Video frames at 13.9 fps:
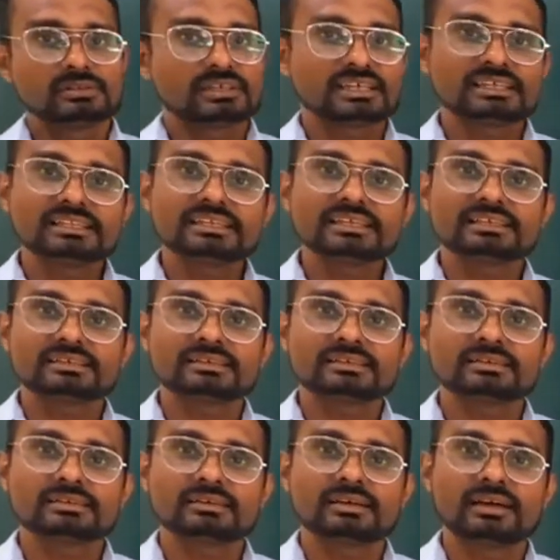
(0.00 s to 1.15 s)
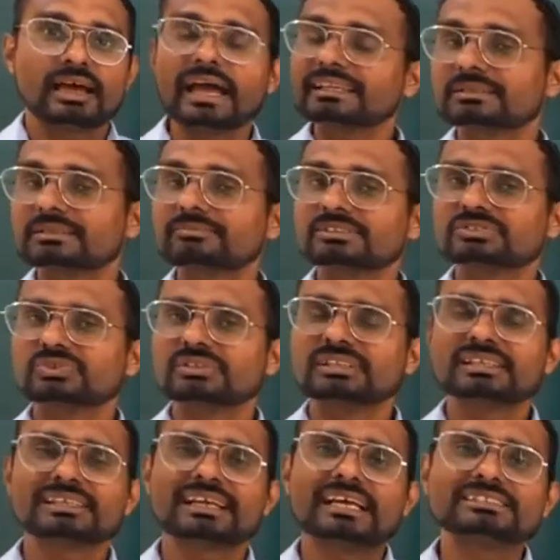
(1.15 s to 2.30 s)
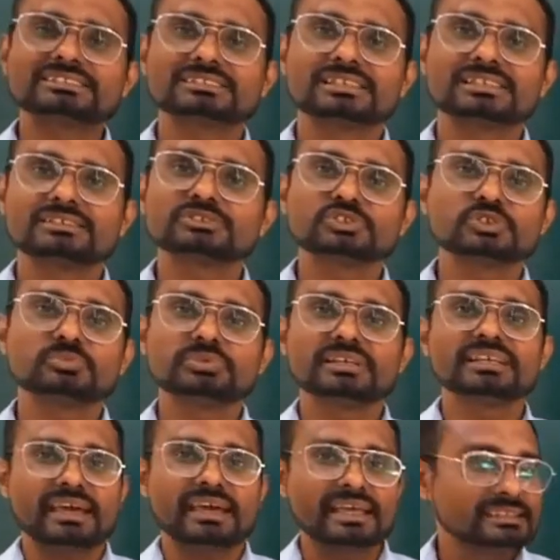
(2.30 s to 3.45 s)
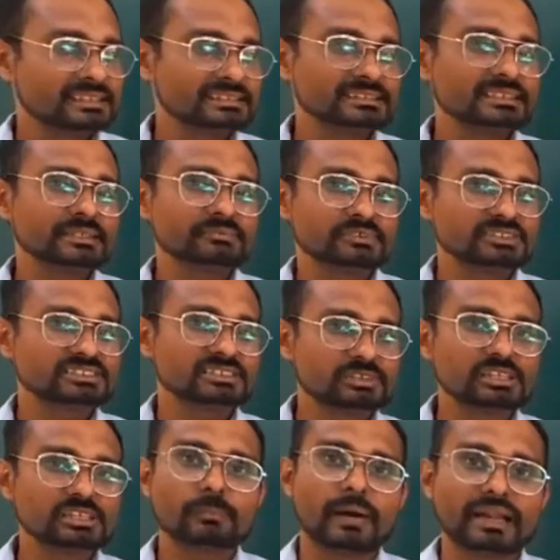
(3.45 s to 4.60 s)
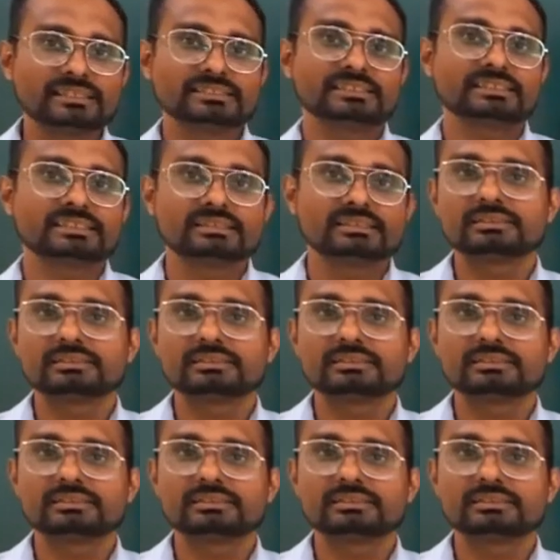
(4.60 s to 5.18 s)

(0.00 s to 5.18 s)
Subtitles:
Earlier, atom was only considered to be an indivisible particle,